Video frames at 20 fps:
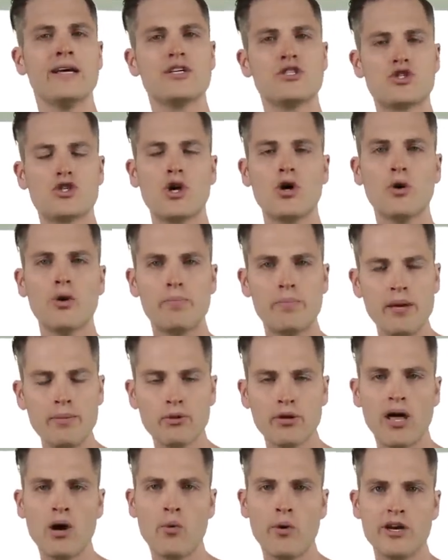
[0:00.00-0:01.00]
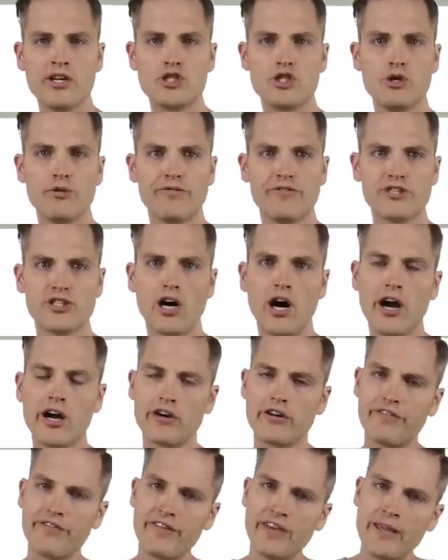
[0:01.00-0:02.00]
So people that want to shoot
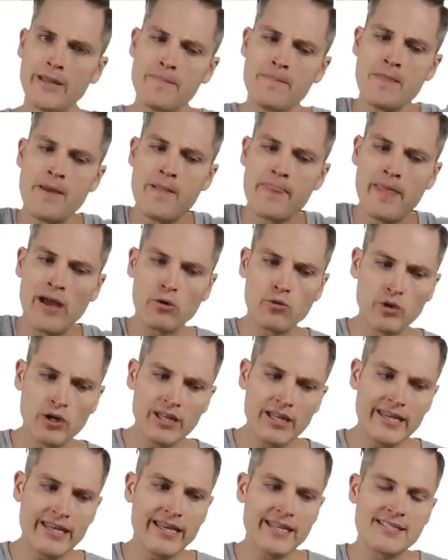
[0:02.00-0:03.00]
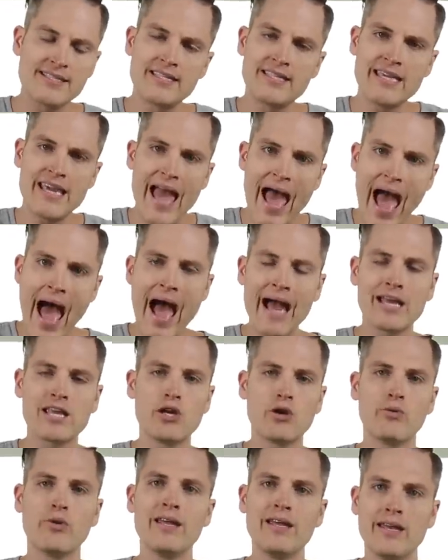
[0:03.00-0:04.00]
photography that really gets the
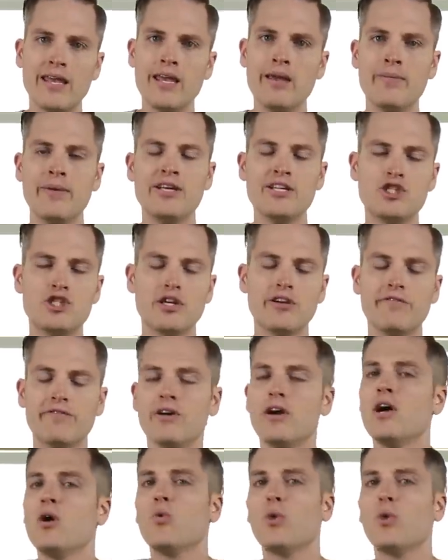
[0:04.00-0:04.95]
accurate image of